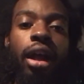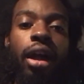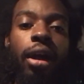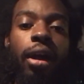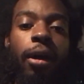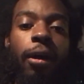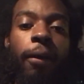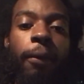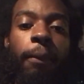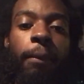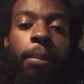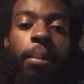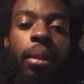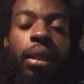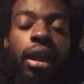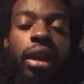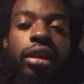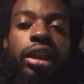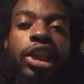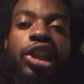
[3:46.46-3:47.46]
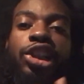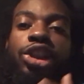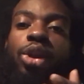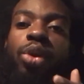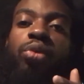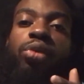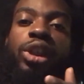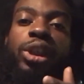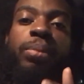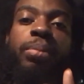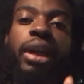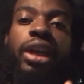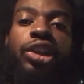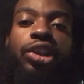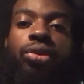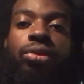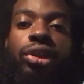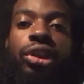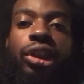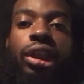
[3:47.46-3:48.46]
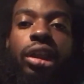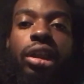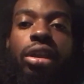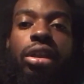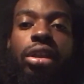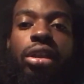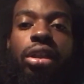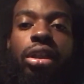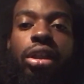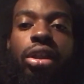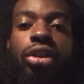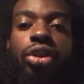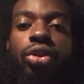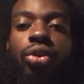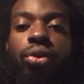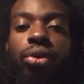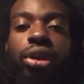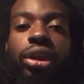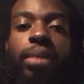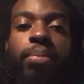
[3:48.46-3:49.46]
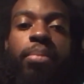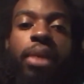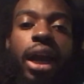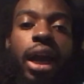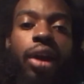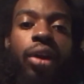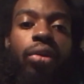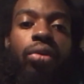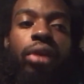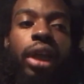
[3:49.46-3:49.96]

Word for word: um, they show respect to each other during the battle.